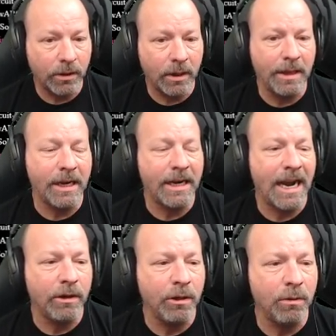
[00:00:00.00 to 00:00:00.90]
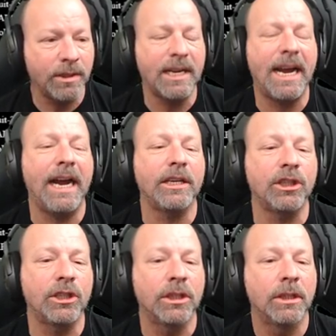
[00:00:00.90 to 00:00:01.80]
And then how do you
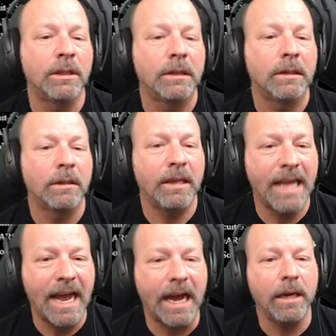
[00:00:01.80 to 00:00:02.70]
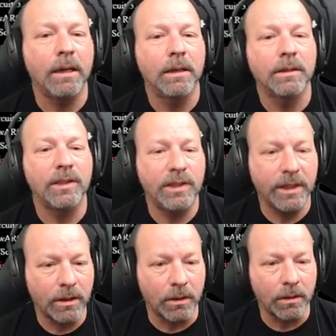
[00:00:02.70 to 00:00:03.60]
attach that
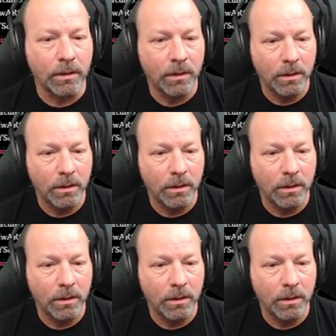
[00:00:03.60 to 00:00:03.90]
sticker